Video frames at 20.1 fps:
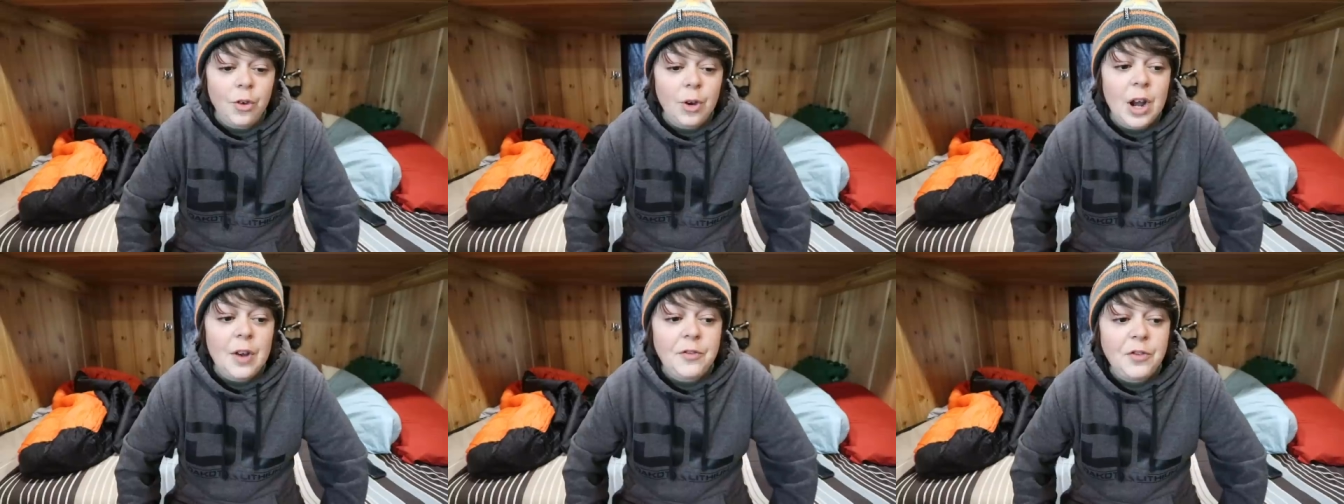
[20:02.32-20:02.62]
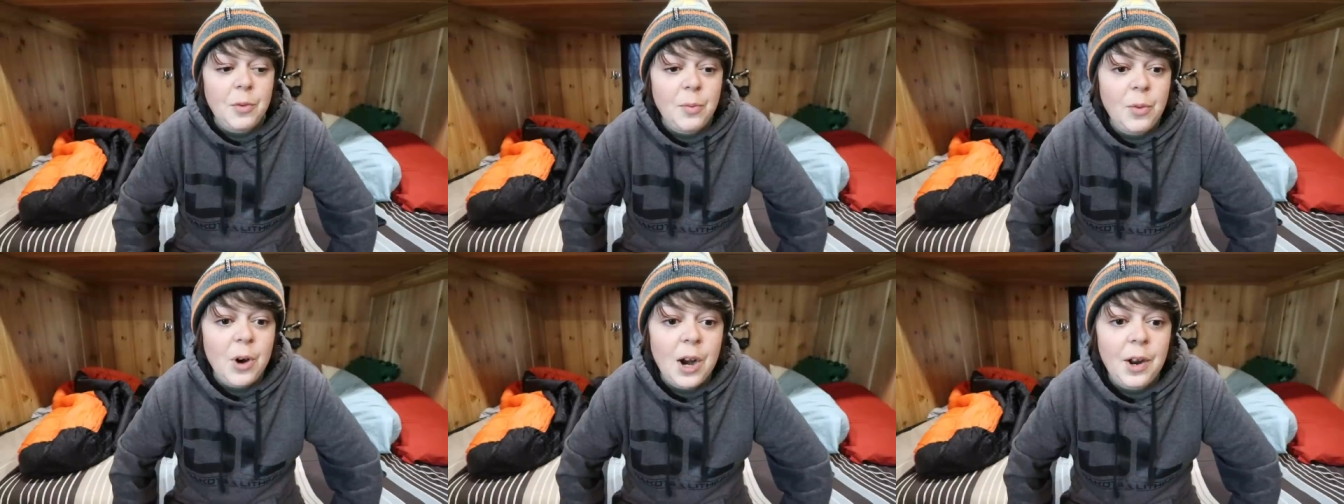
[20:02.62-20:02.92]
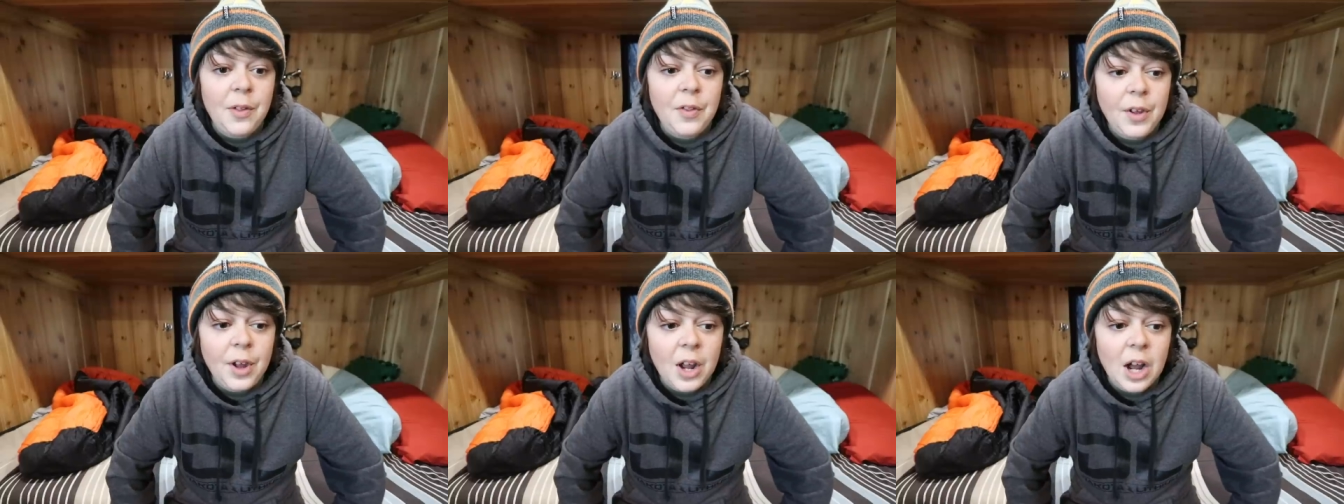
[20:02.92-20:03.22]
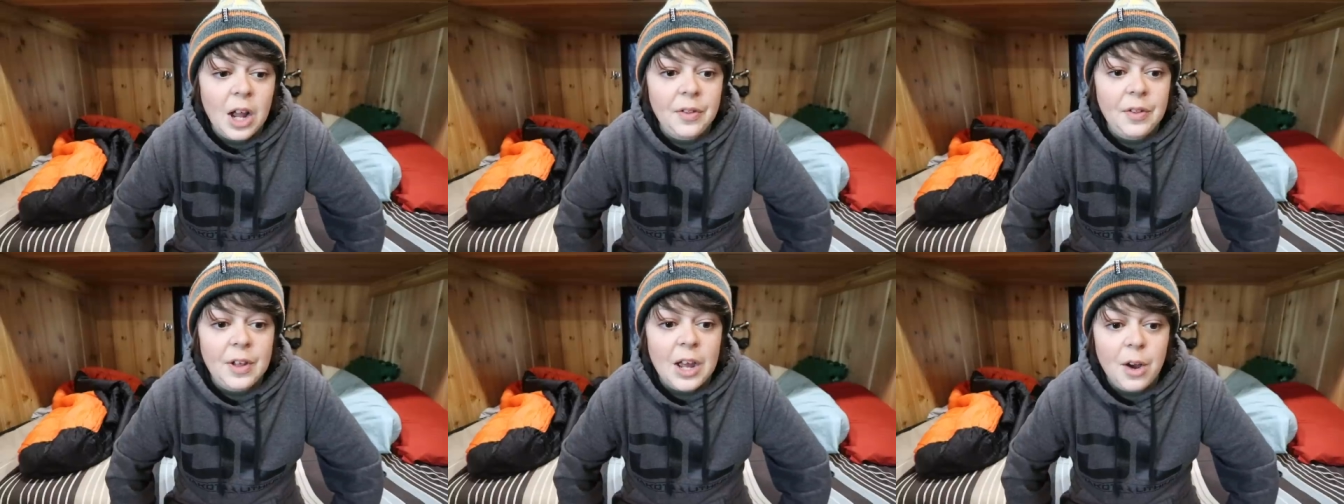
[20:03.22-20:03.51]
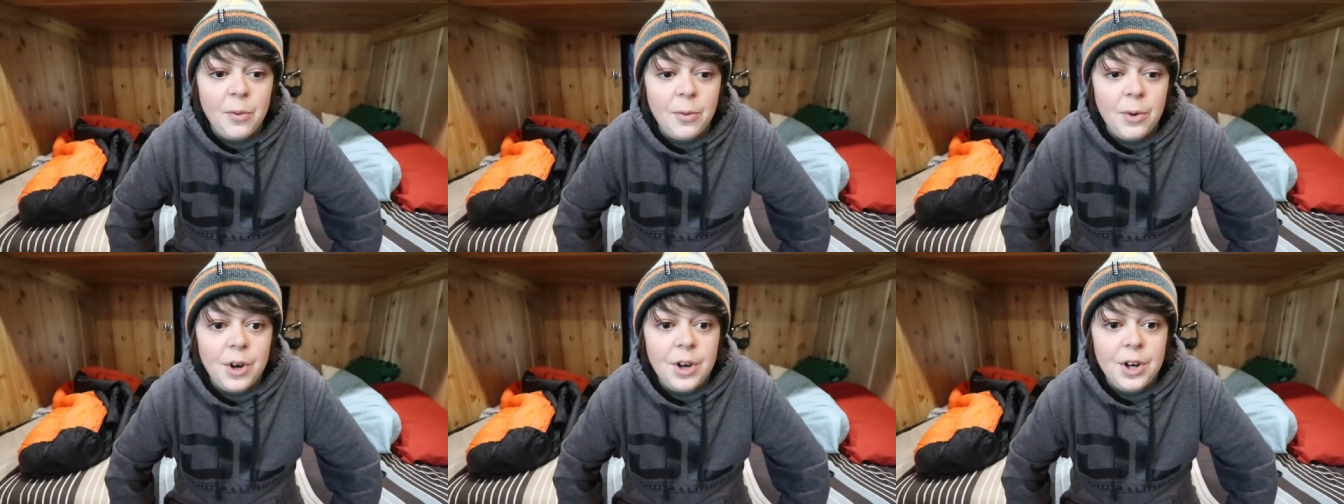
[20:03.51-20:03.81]
So after Brennan caught
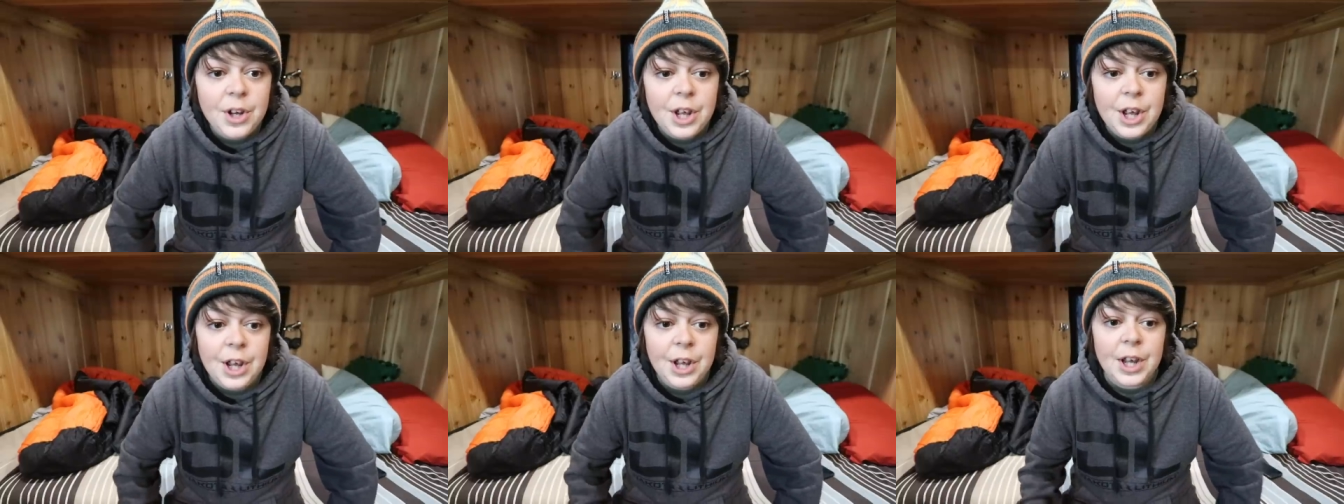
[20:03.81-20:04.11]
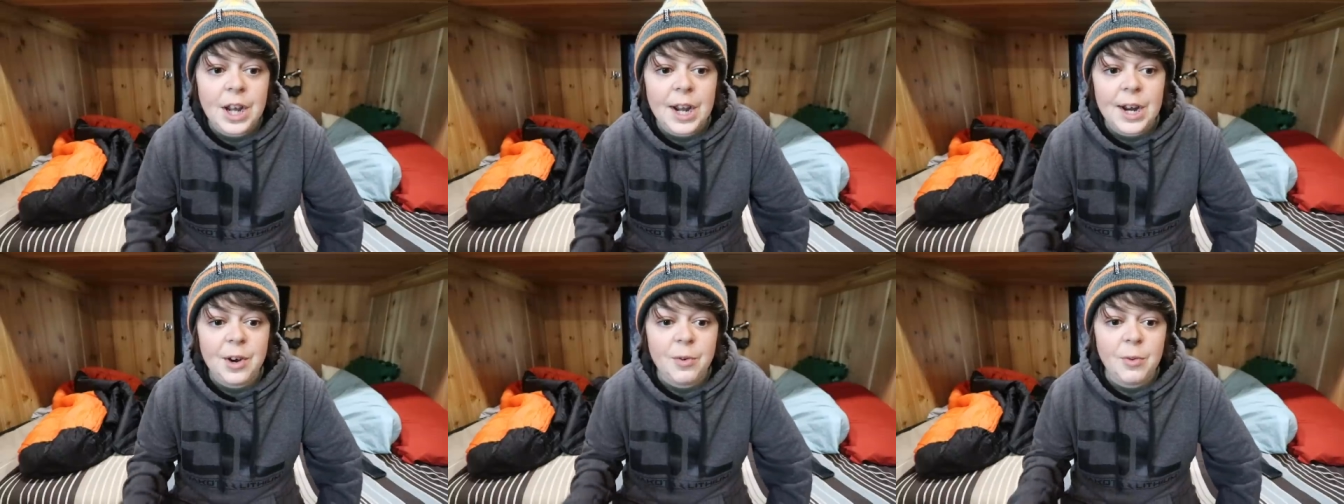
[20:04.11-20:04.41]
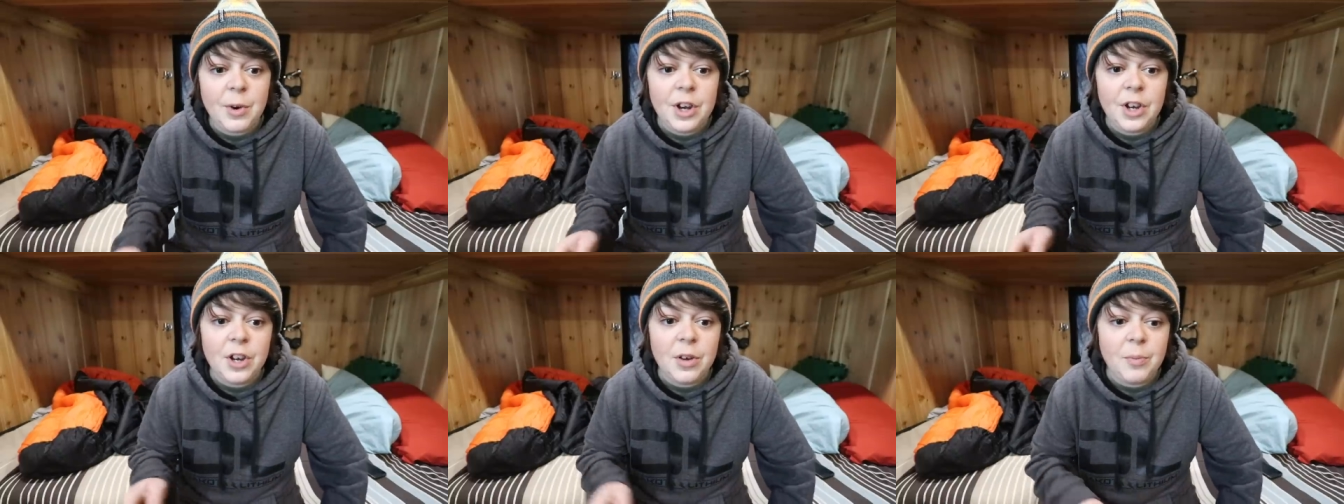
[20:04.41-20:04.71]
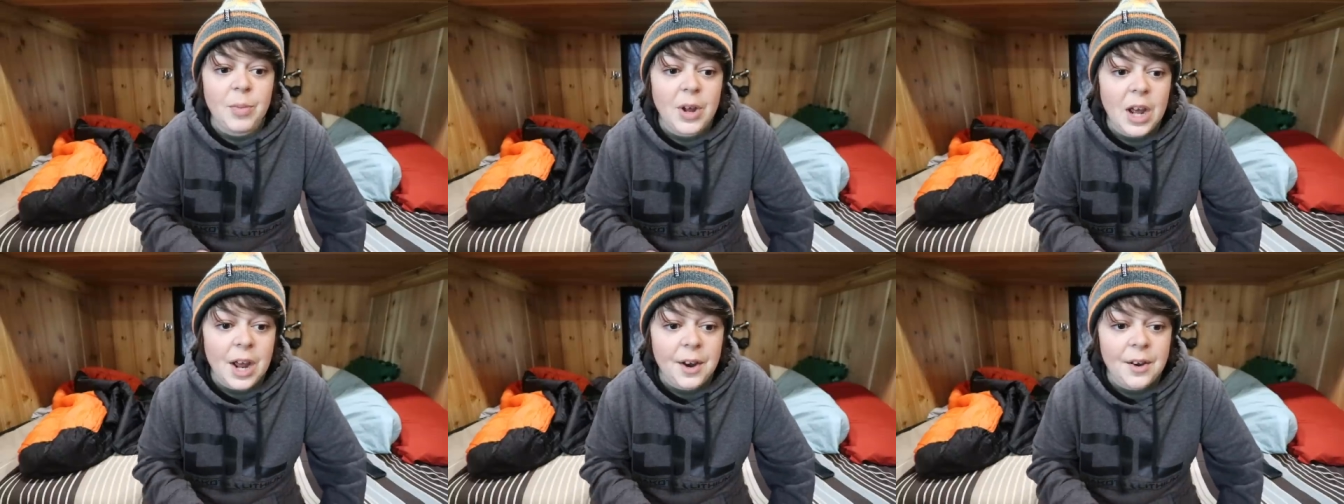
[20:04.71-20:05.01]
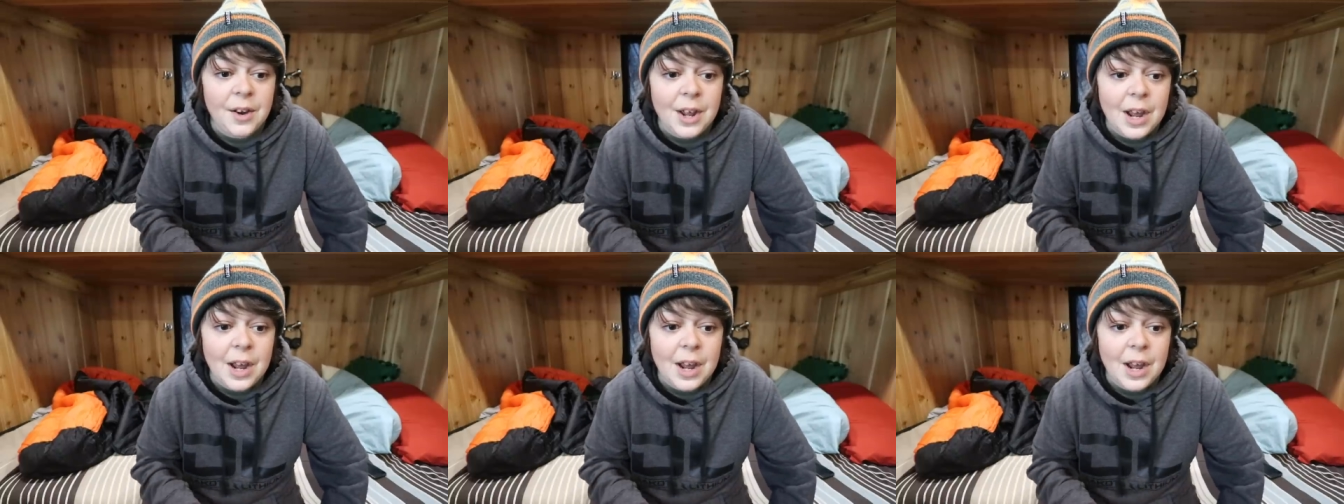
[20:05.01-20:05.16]
that one, he kind of went to bed,